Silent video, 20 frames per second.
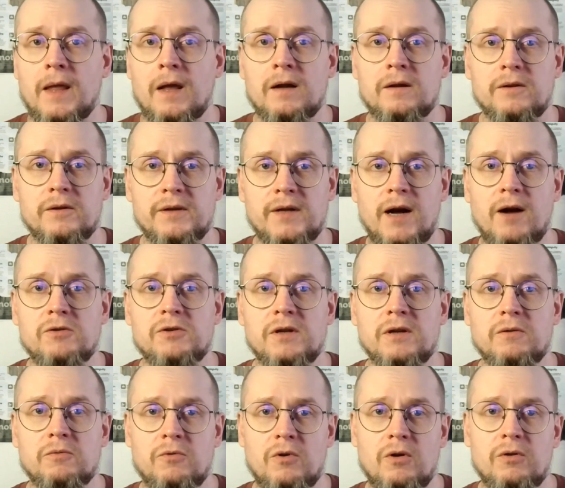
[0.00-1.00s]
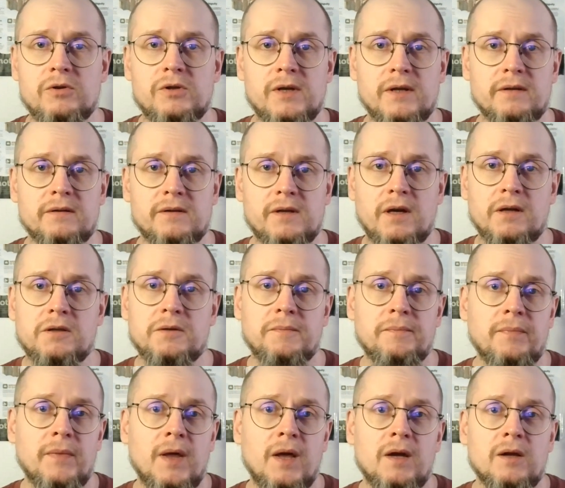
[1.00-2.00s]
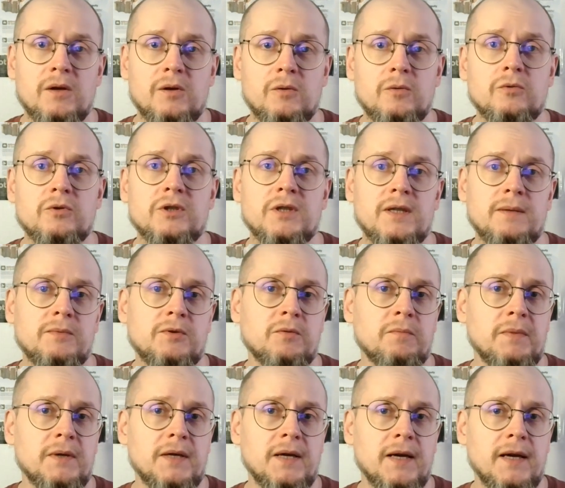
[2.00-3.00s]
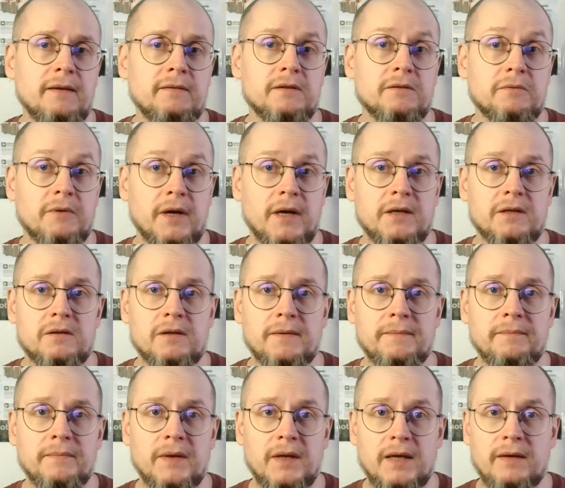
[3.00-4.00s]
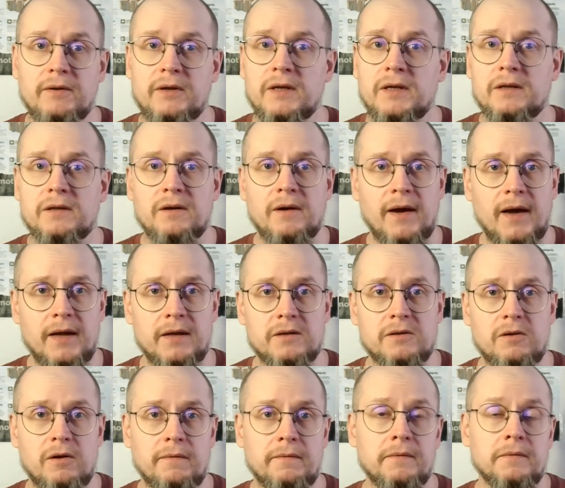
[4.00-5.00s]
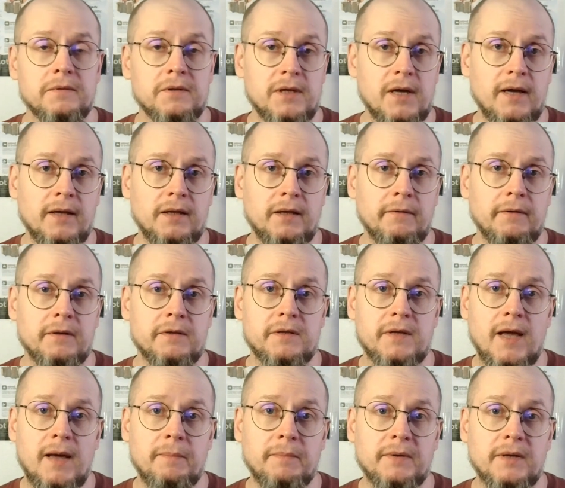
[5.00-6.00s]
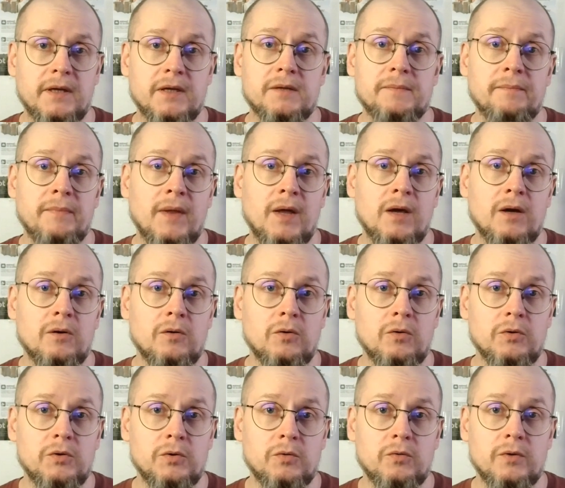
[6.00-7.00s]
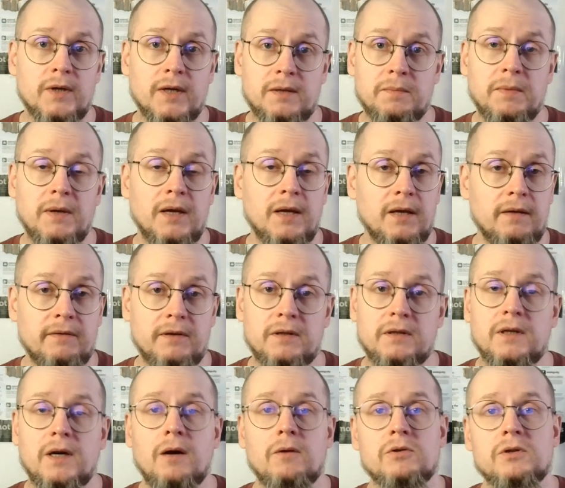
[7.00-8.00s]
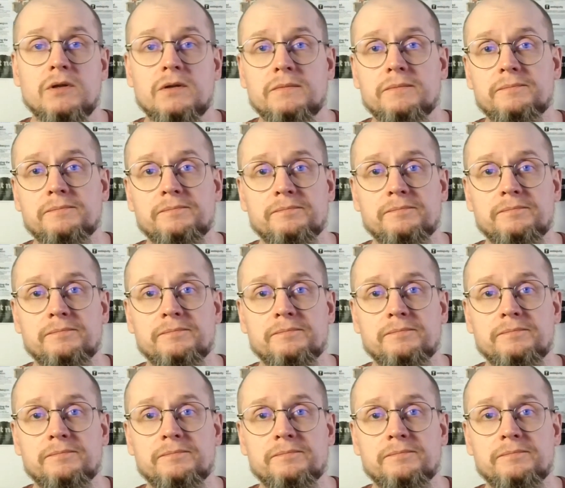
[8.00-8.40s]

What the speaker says: The dowsing rods and such do seem to behave strangely, even in the hands of scientific skeptics who do not believe in dowsing.